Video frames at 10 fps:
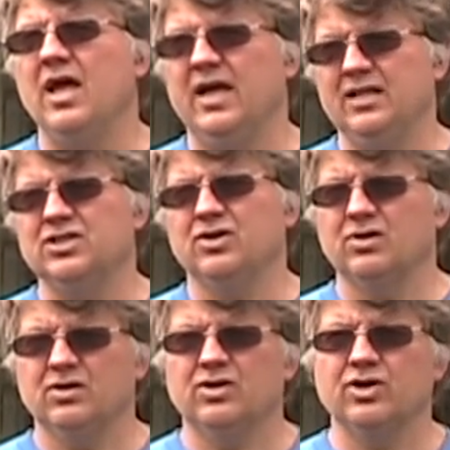it's a
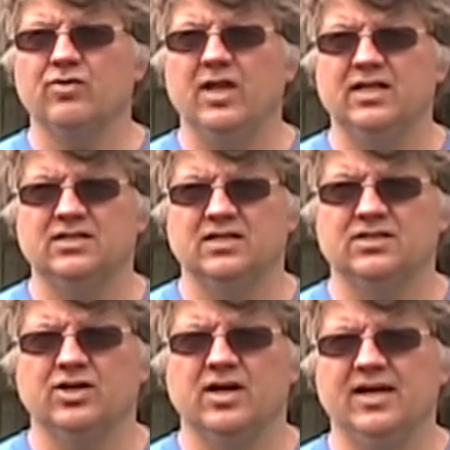
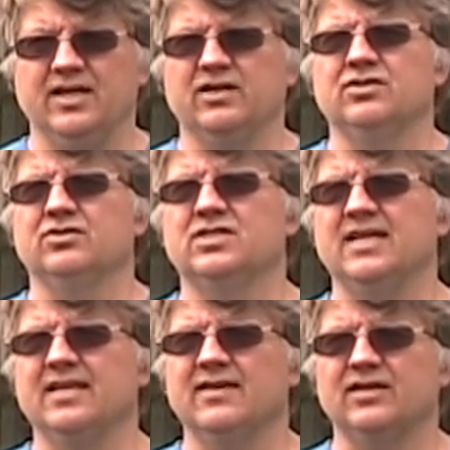good idea to
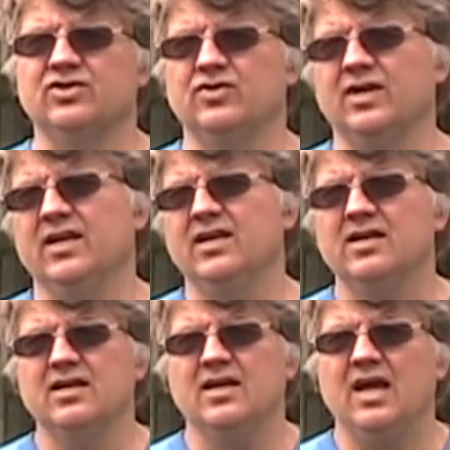stake that tree
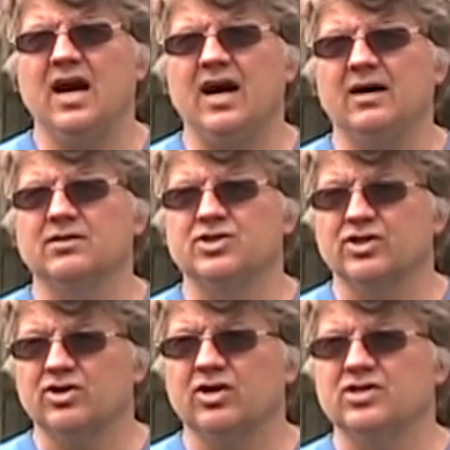
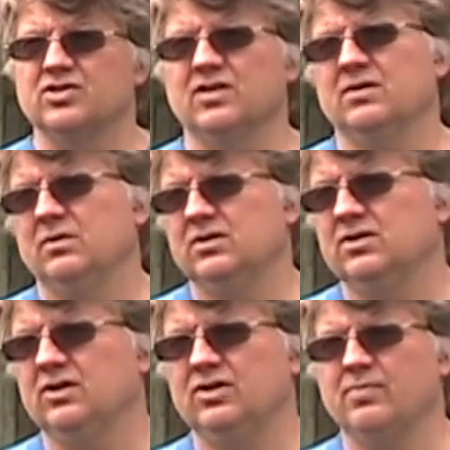securely so that
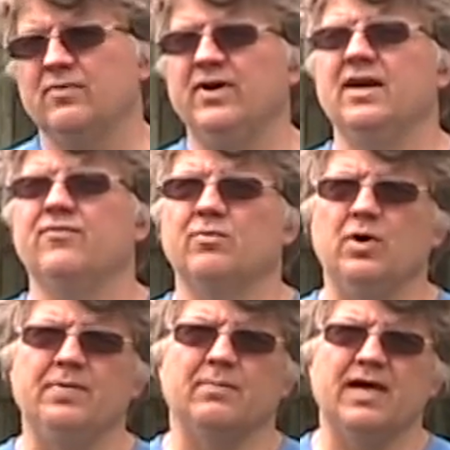you prevent it from
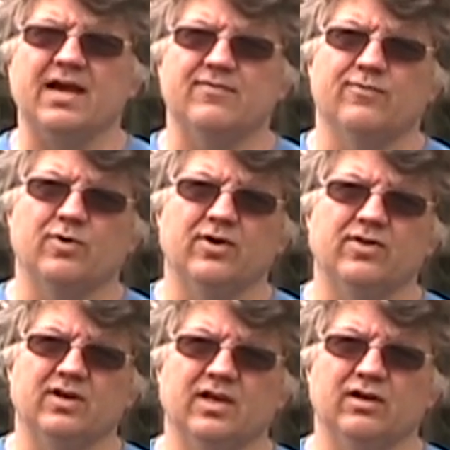whipping back and forth
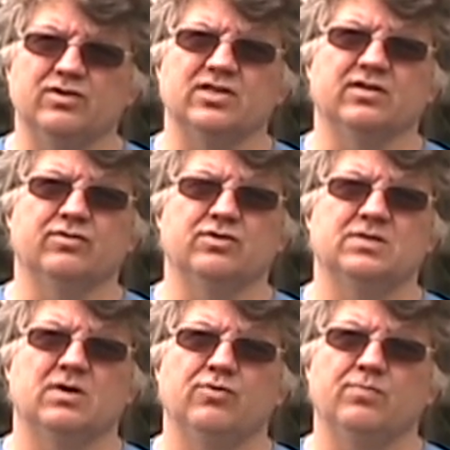and loosening the
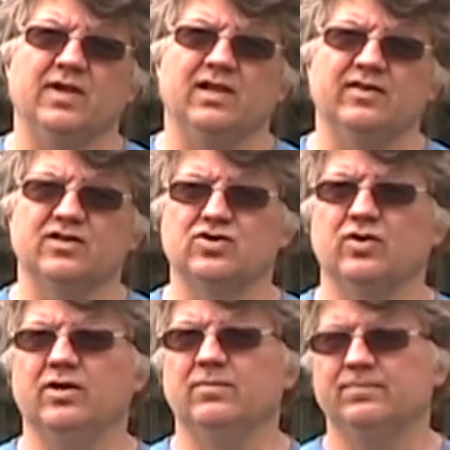root bale in the soil.